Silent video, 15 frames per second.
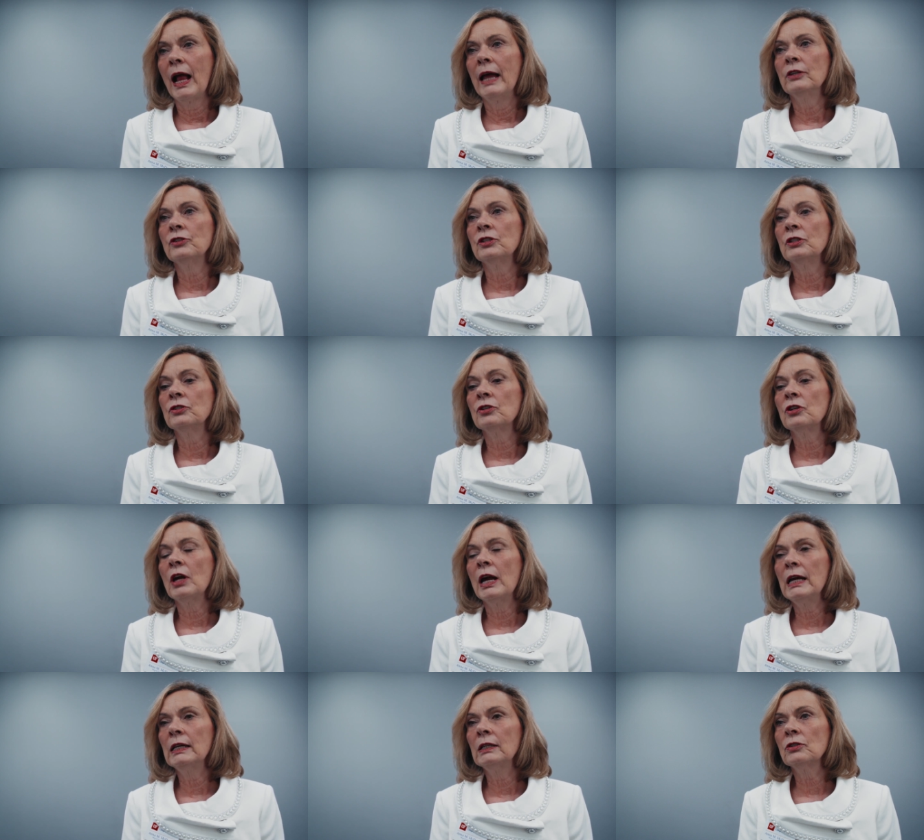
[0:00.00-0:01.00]
and she
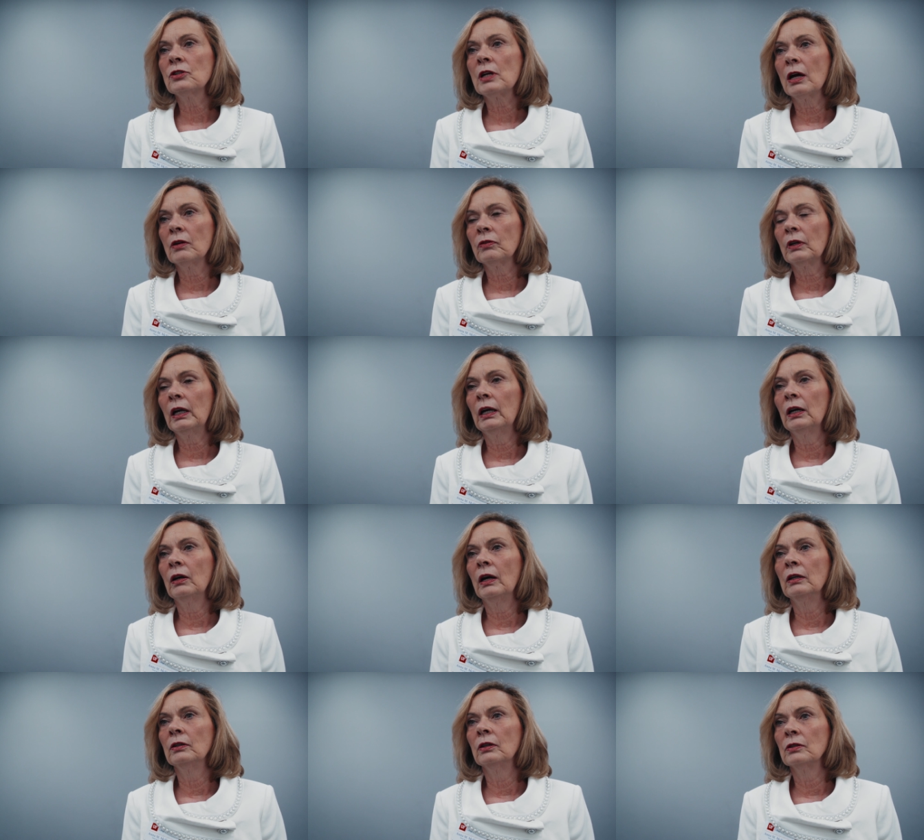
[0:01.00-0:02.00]
changed healthcare
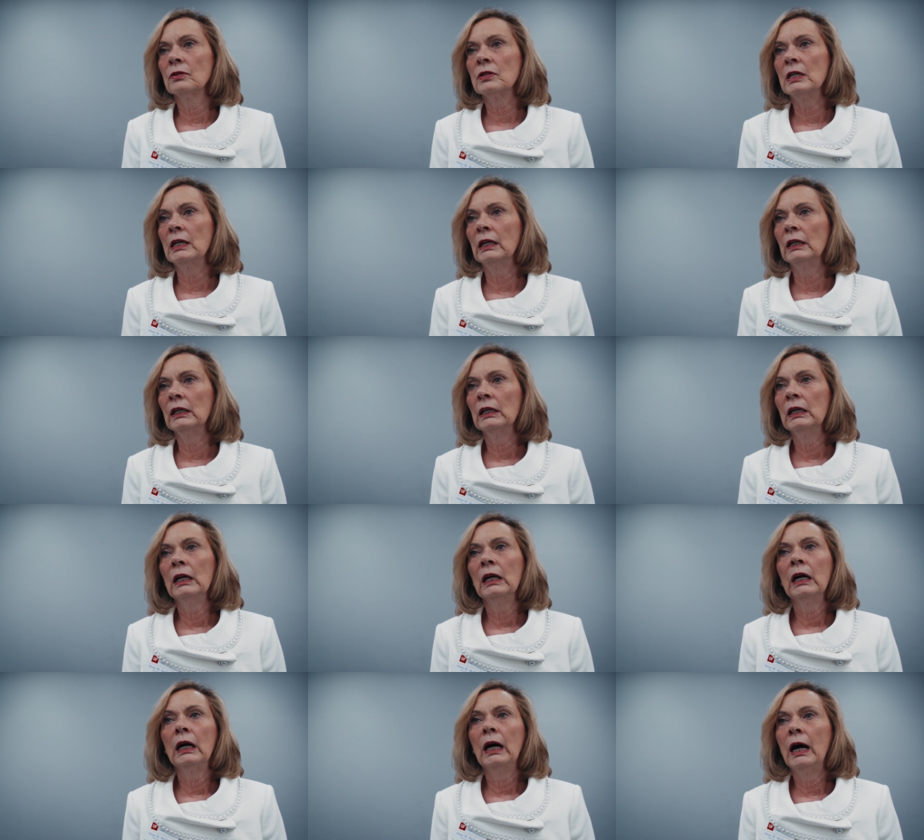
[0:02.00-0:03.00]
and nursing
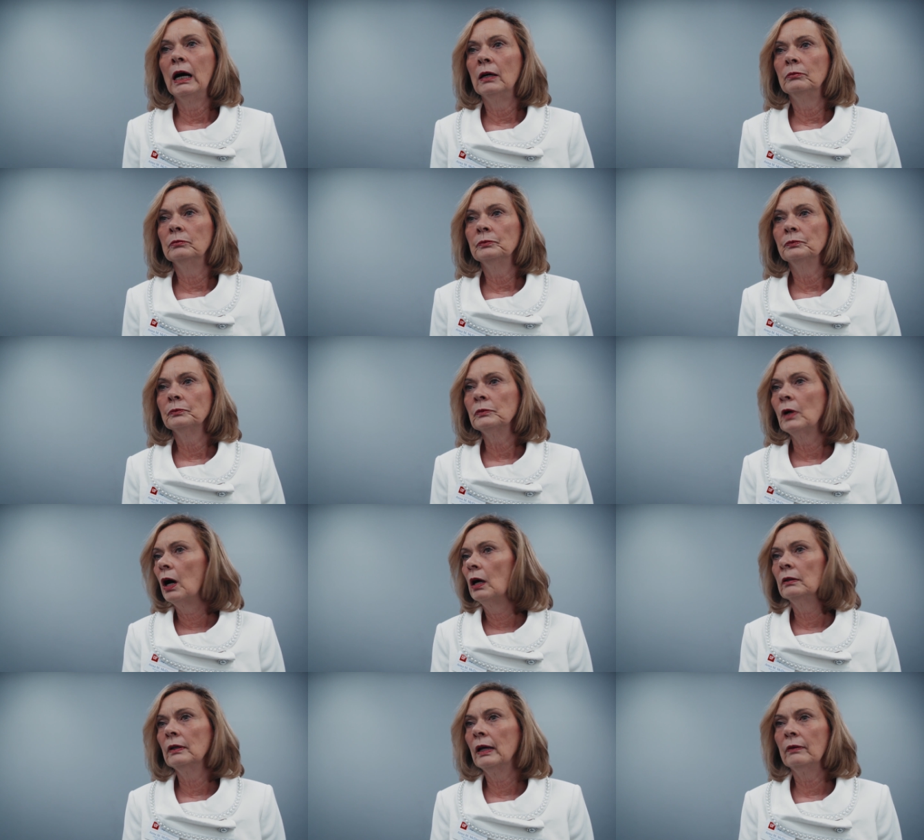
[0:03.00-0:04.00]
um,
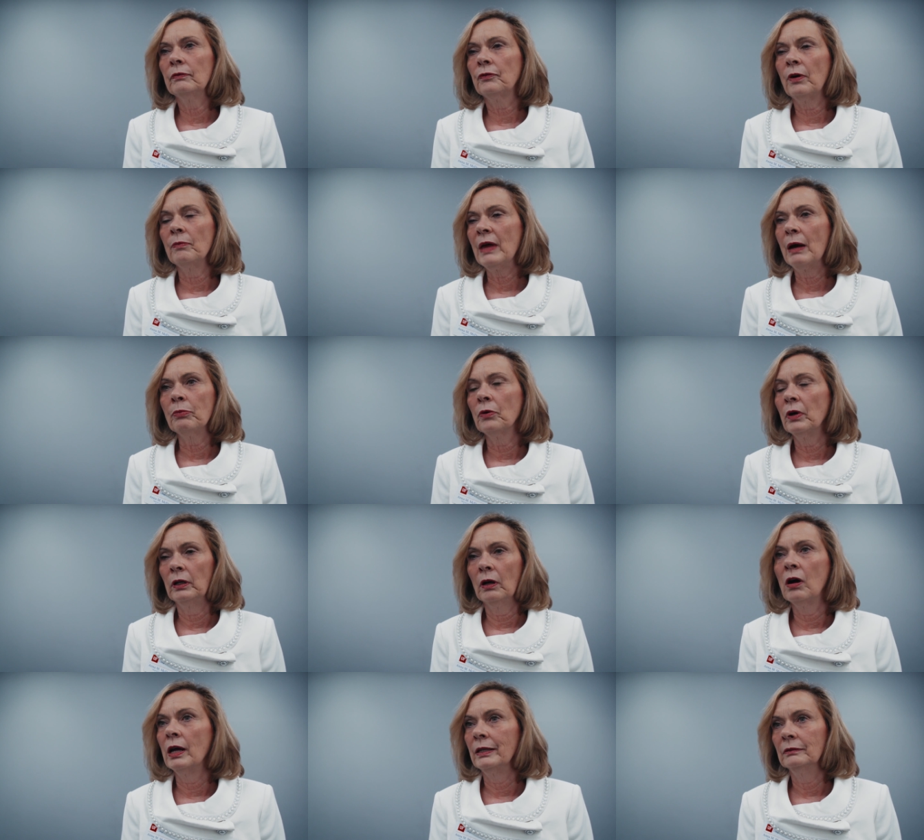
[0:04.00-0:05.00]
from that point
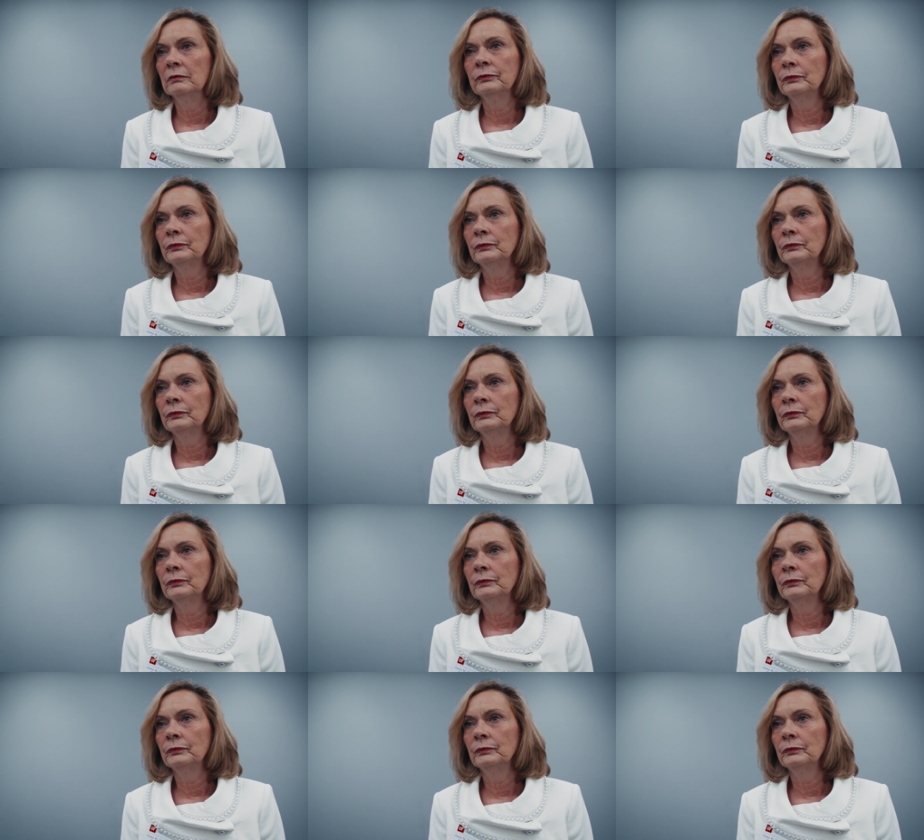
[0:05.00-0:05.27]
on.